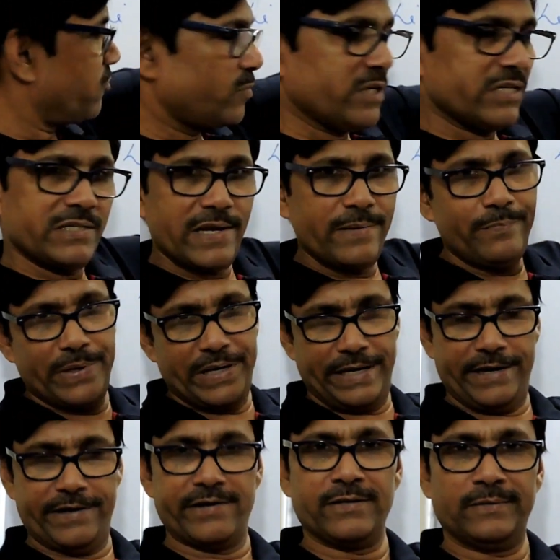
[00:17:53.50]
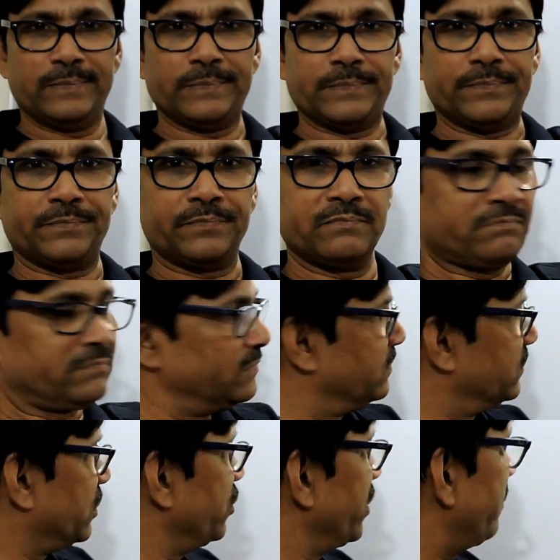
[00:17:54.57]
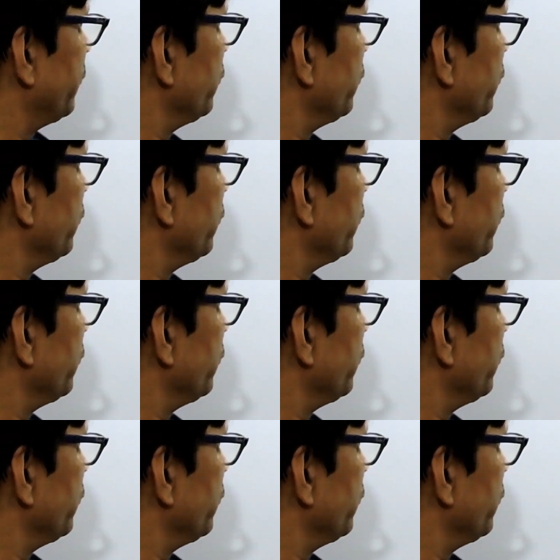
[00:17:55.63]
the same period. Now you have to